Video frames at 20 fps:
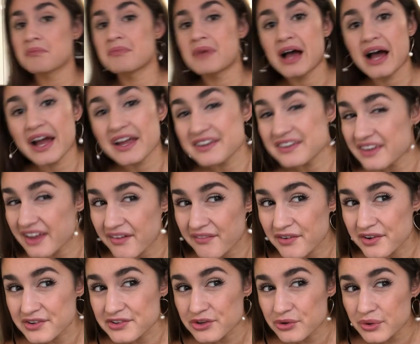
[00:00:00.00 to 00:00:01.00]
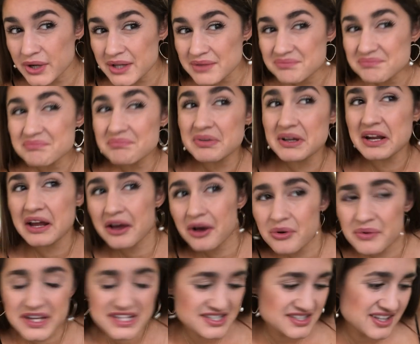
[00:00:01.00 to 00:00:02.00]
I never do it, but I
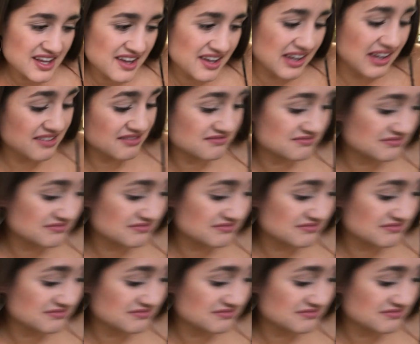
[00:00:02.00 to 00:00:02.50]
always say it.